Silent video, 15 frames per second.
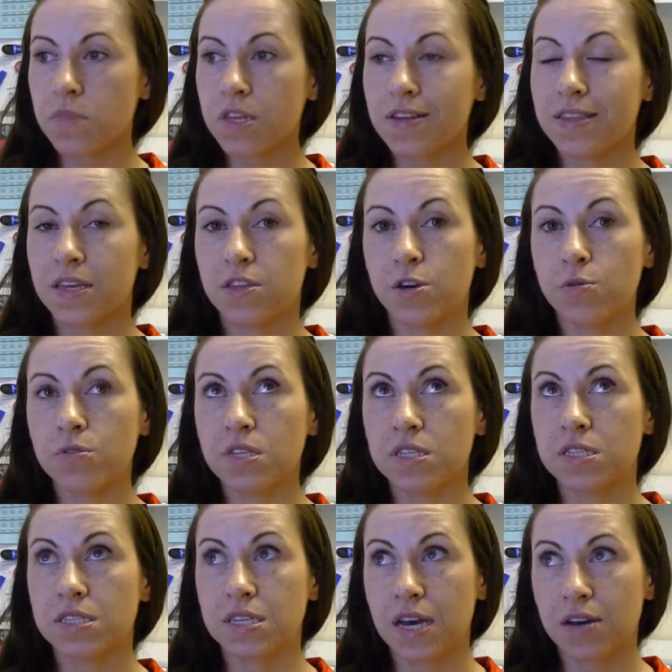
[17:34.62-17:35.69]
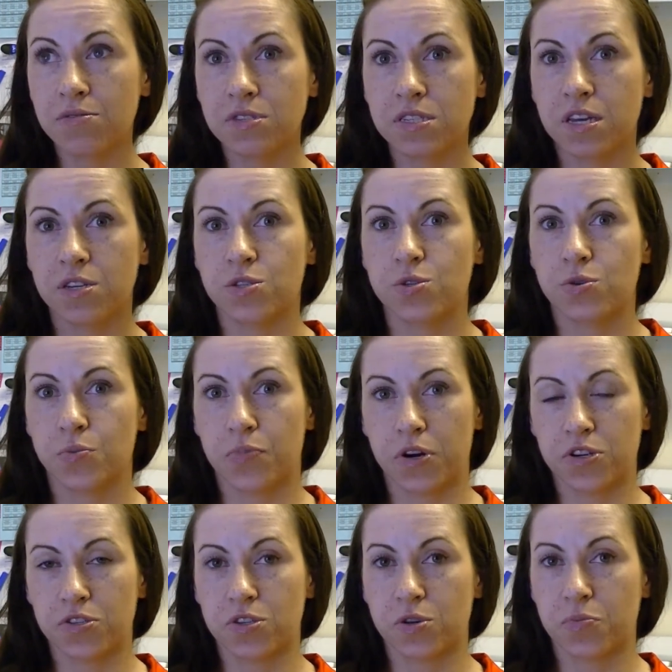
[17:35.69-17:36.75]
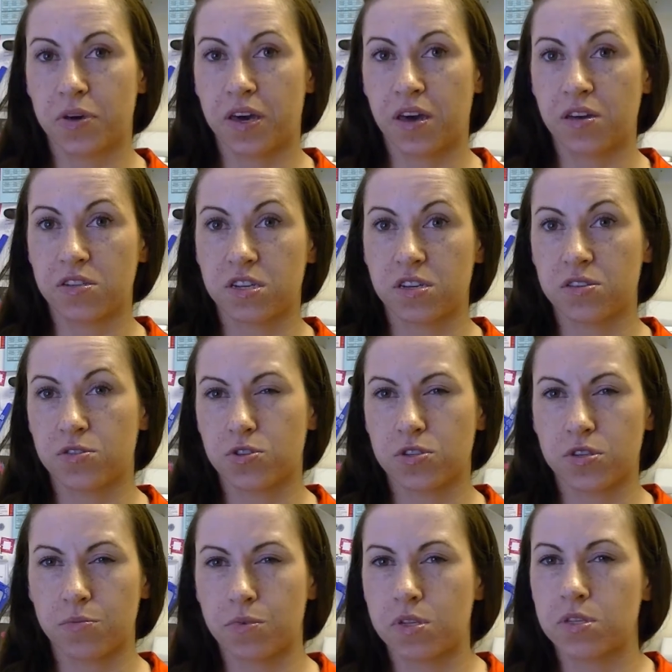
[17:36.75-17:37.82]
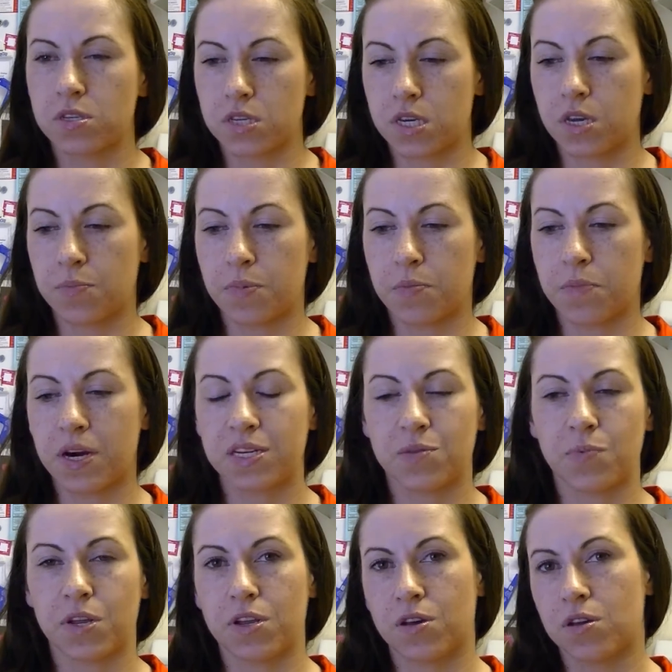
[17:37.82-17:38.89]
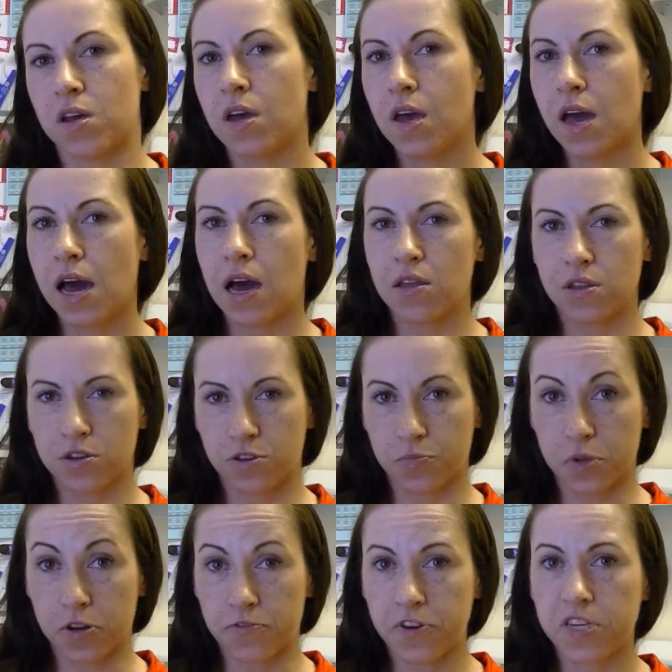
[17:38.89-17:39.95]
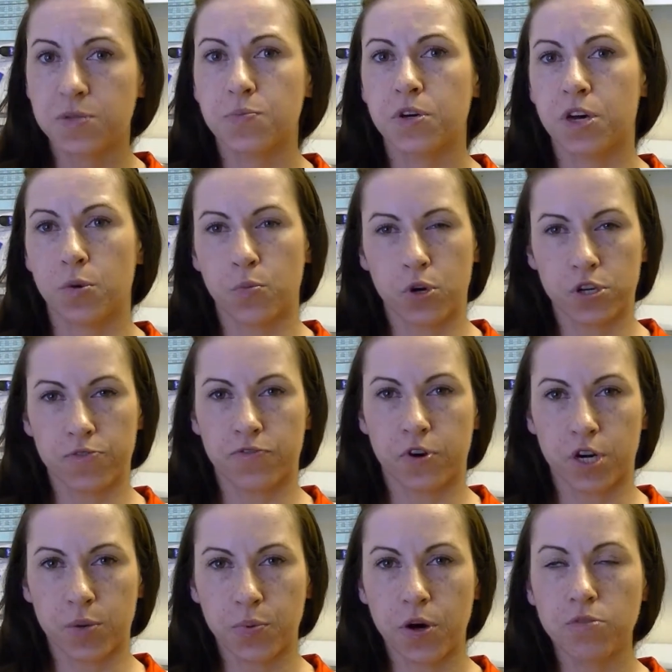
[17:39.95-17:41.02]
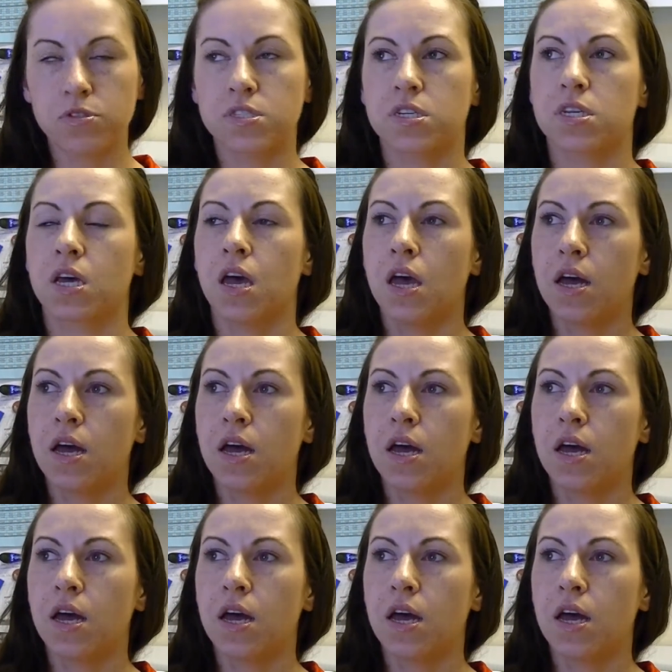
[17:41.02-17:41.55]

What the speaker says: Now, the only downside to a personal page, and it's just something to keep in mind depending on how long you've been on Facebook and what you've already posted,